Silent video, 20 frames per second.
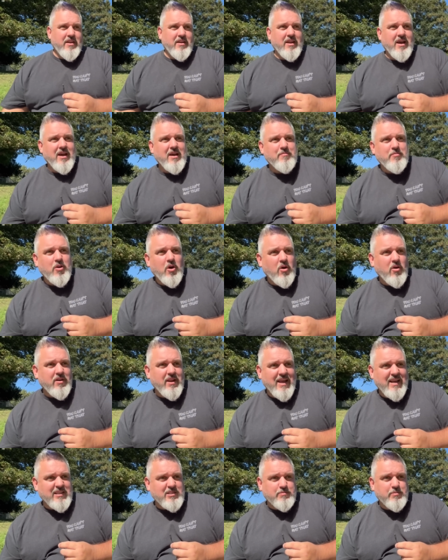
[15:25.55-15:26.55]
I'm not an
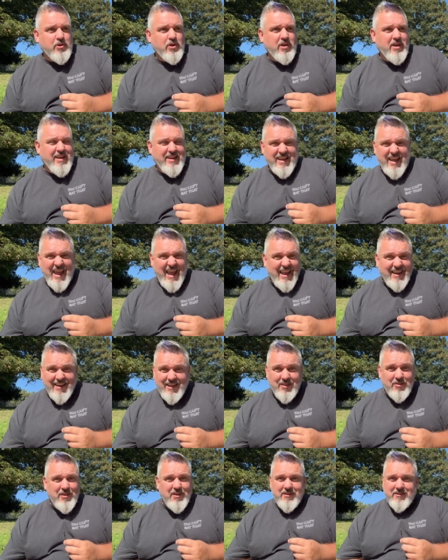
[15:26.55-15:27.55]
expert in
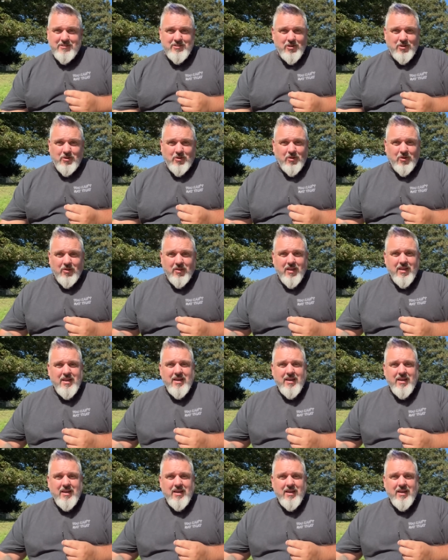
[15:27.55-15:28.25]
anything at all.